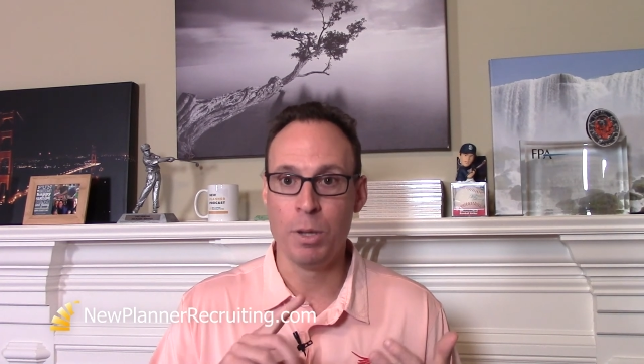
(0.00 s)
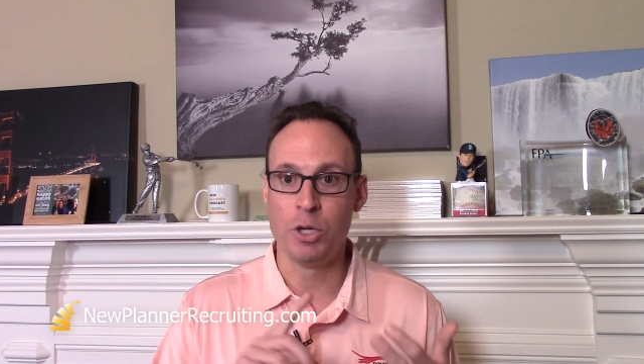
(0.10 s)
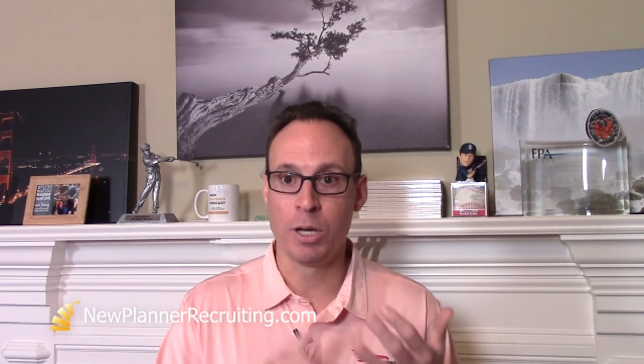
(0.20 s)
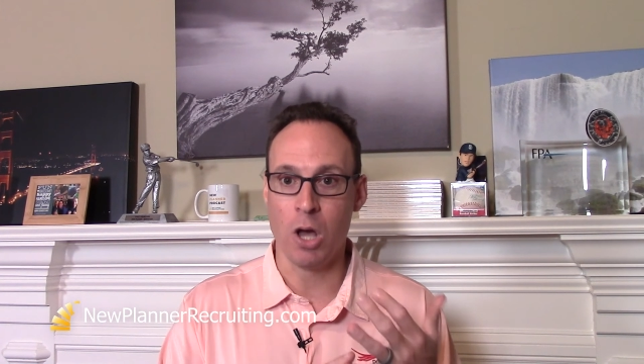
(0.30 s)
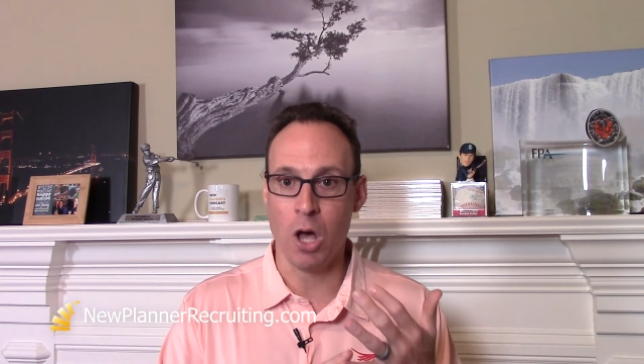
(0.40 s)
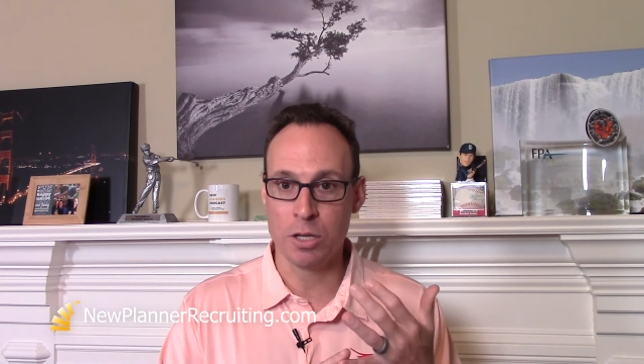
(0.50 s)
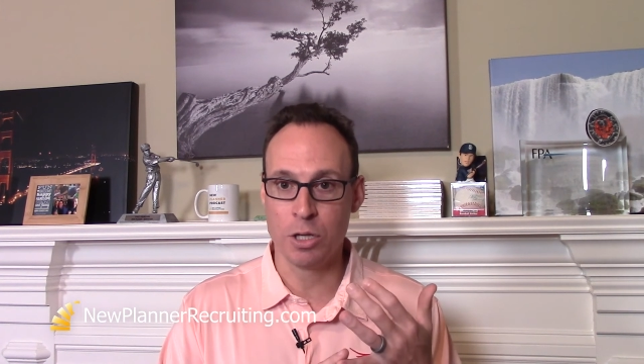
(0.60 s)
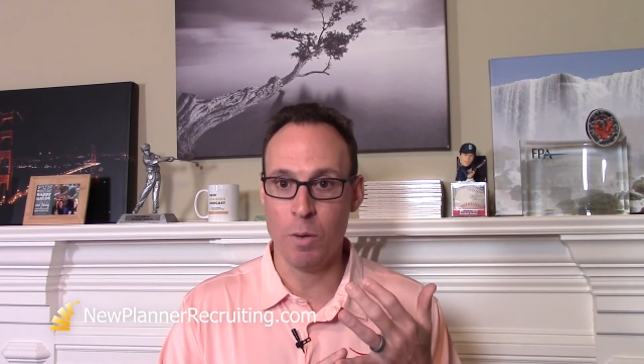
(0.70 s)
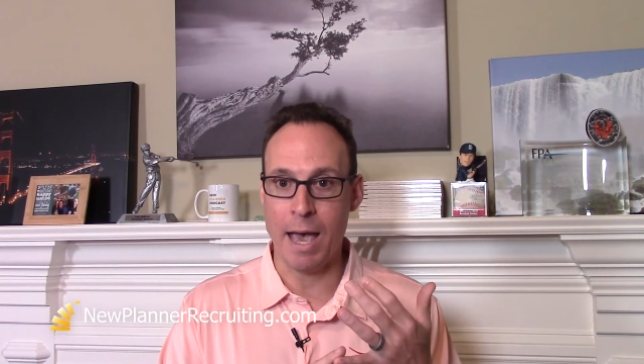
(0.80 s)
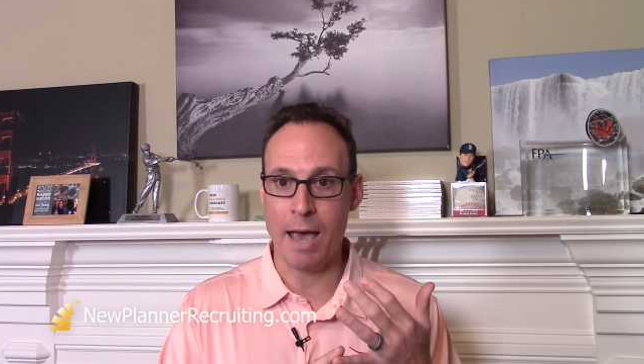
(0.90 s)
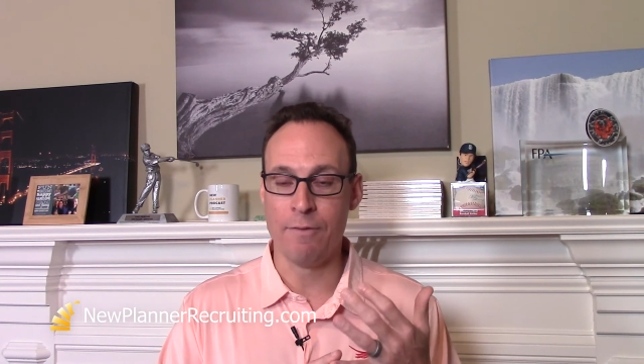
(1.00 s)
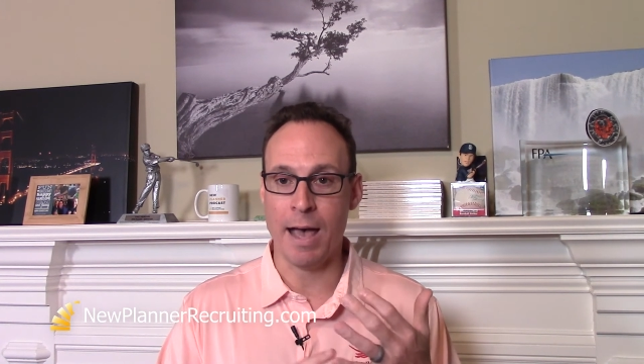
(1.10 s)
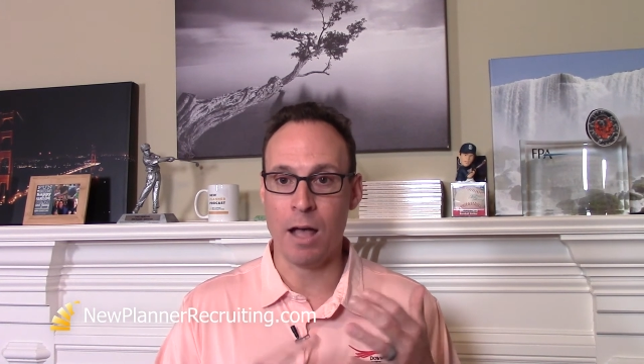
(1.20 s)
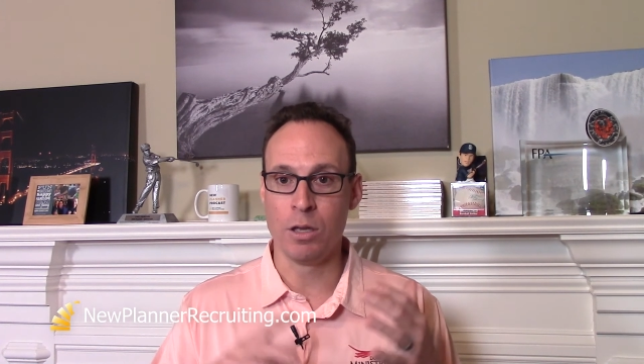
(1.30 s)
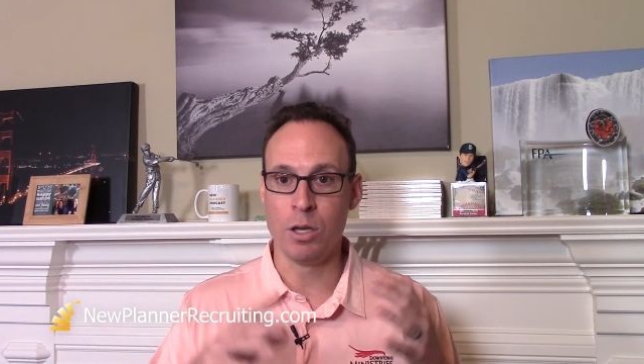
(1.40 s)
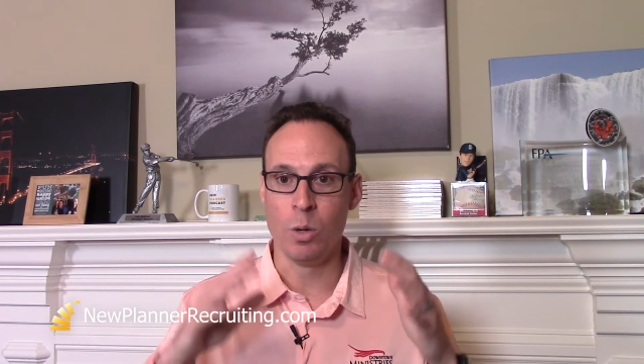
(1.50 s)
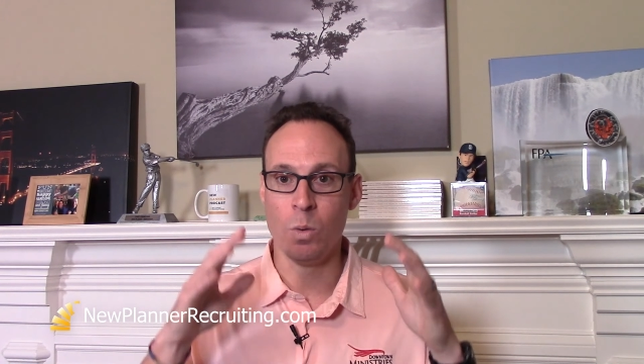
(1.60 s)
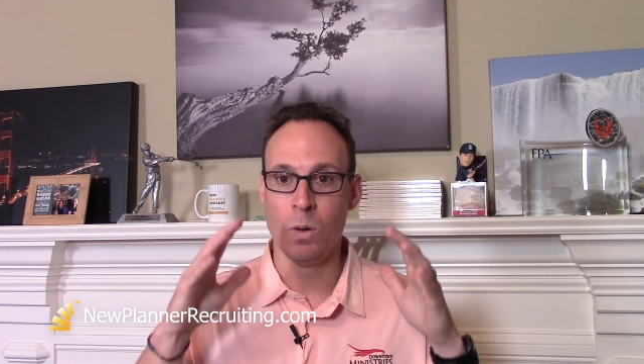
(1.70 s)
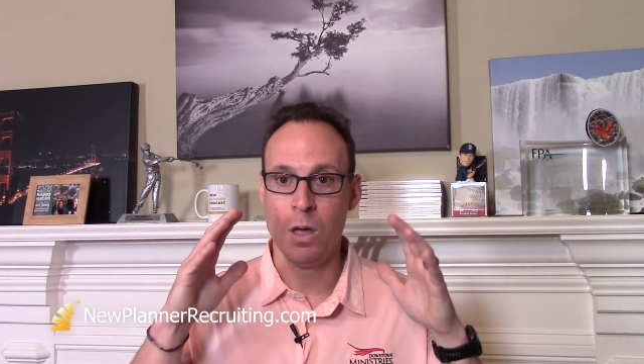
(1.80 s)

but you can also add value